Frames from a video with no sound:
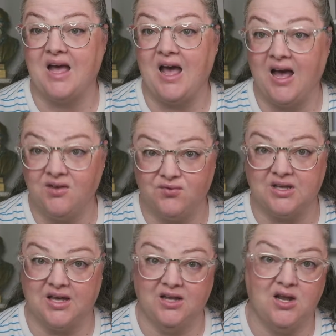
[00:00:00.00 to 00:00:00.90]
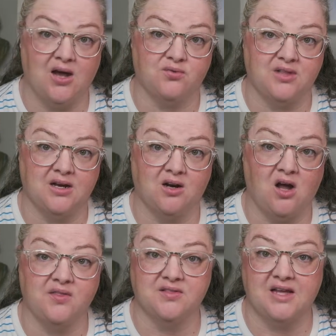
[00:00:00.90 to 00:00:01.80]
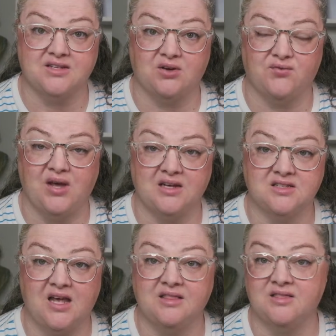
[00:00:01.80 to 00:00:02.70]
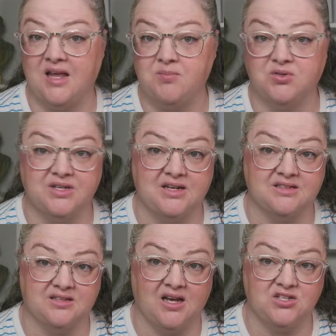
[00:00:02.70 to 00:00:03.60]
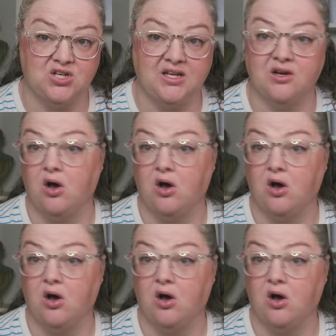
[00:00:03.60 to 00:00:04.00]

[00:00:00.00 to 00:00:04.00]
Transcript: advocate out there on the letdown effect and labeled it as such in